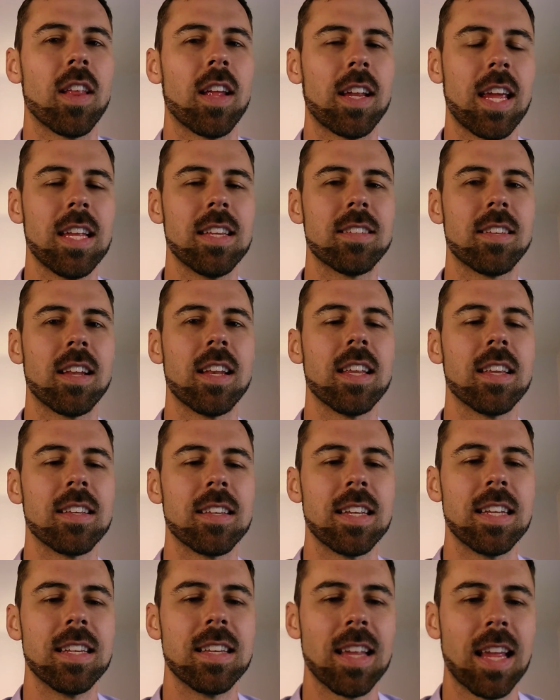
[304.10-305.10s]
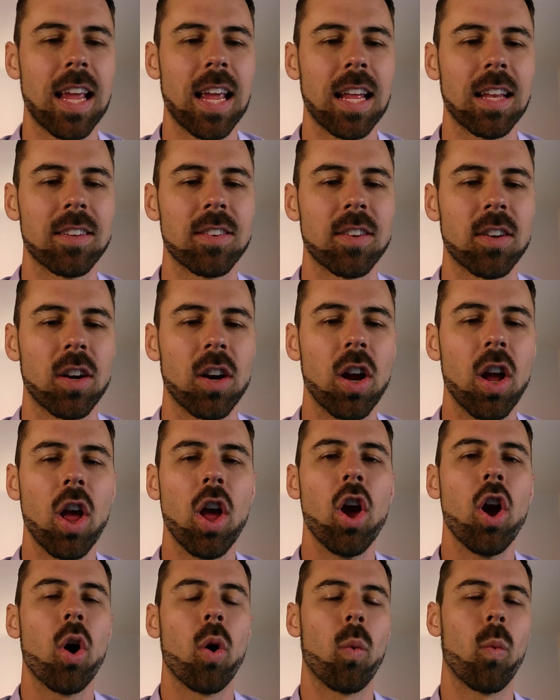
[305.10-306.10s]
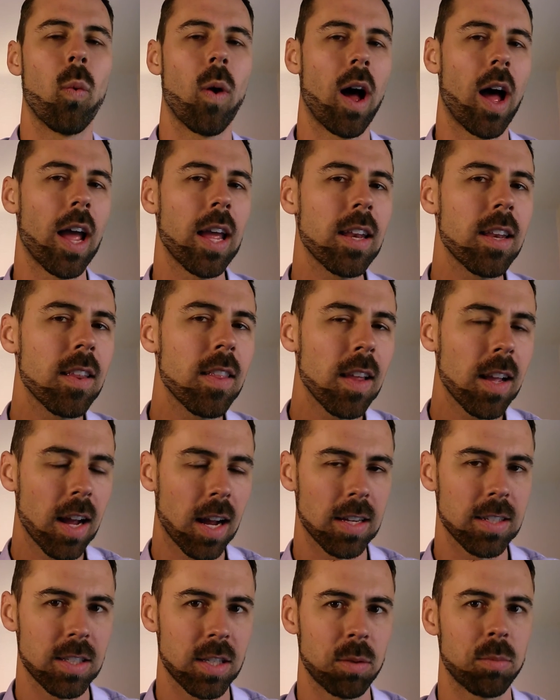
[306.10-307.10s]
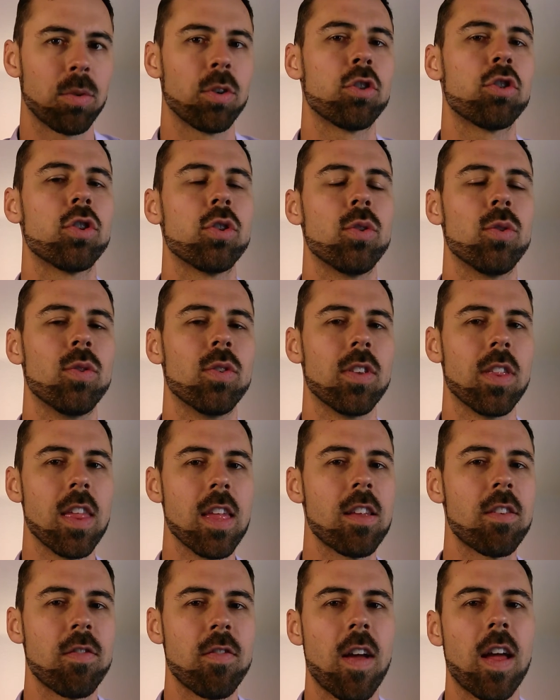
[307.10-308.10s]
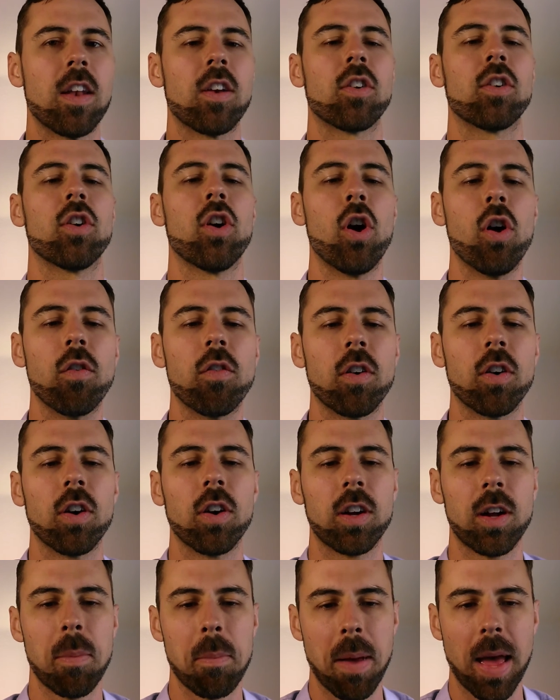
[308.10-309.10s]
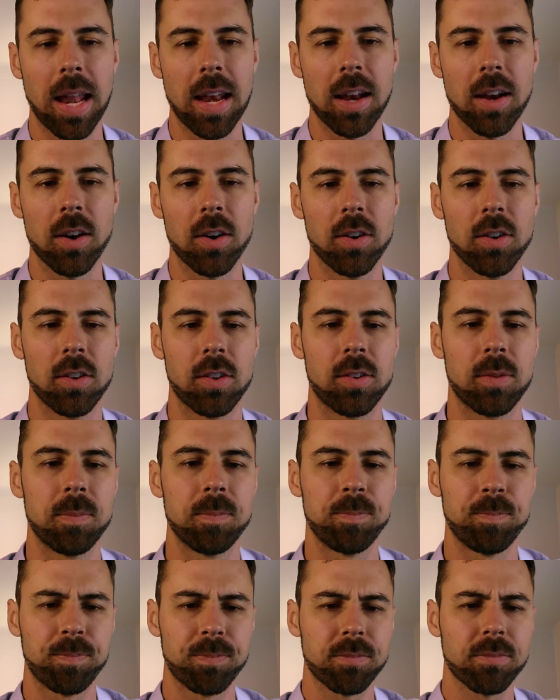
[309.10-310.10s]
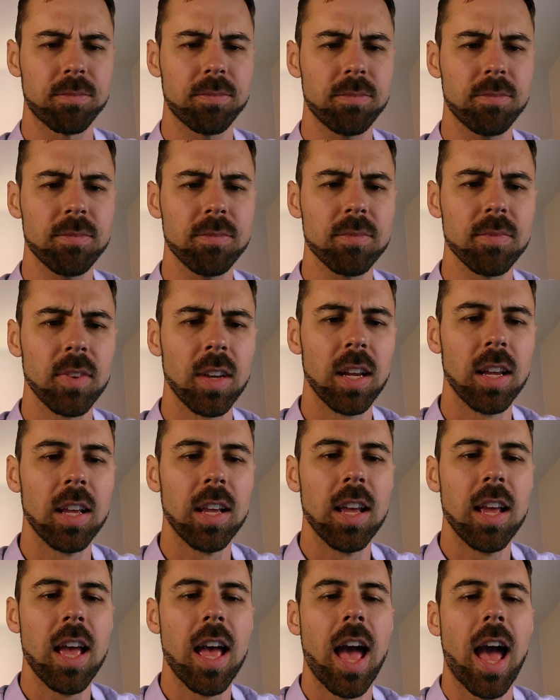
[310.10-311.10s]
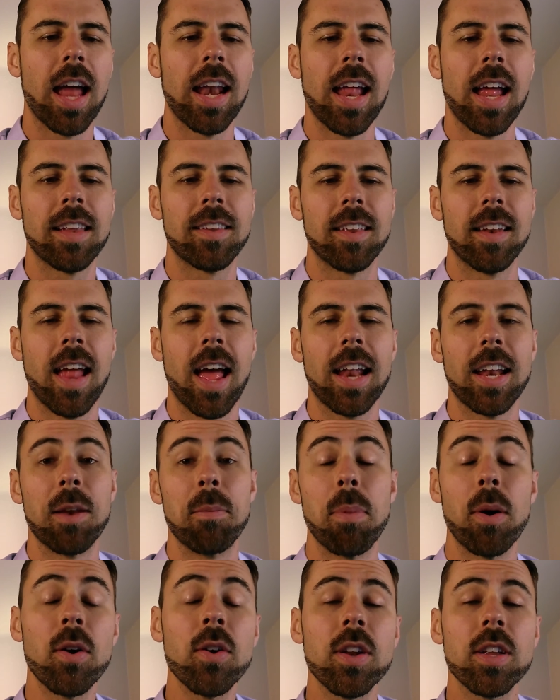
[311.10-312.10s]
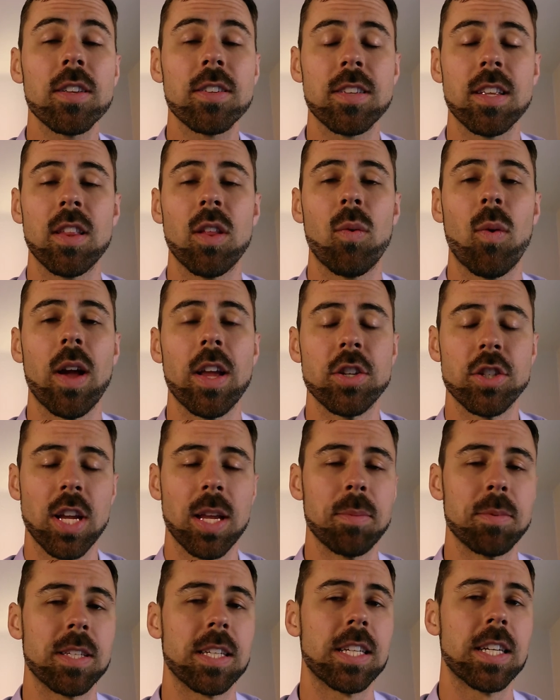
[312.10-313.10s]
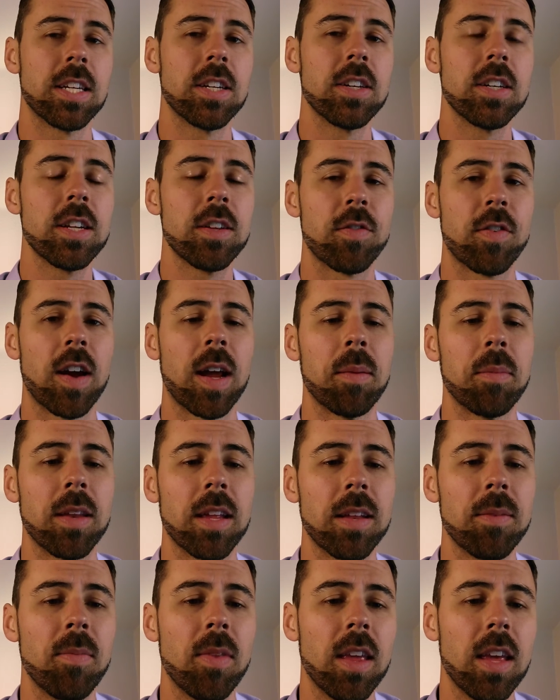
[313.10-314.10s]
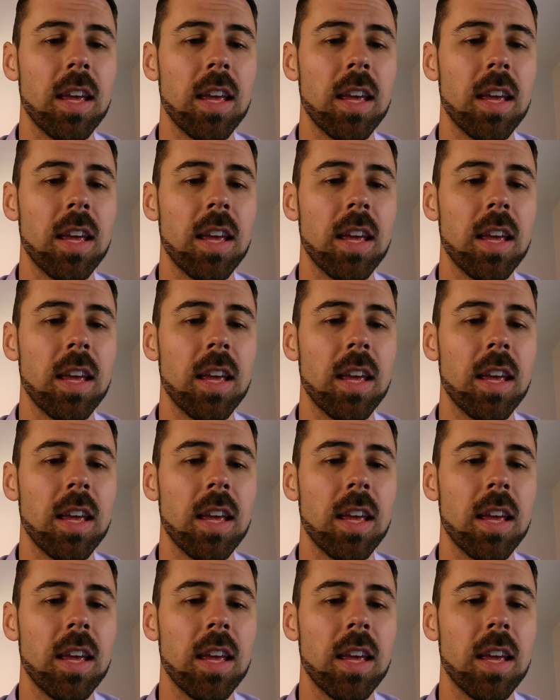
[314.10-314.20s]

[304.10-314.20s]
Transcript: that case studies need to answer. Why did the customer choose this vendor over competitors? And as an added bonus in the way Shape Security framed it,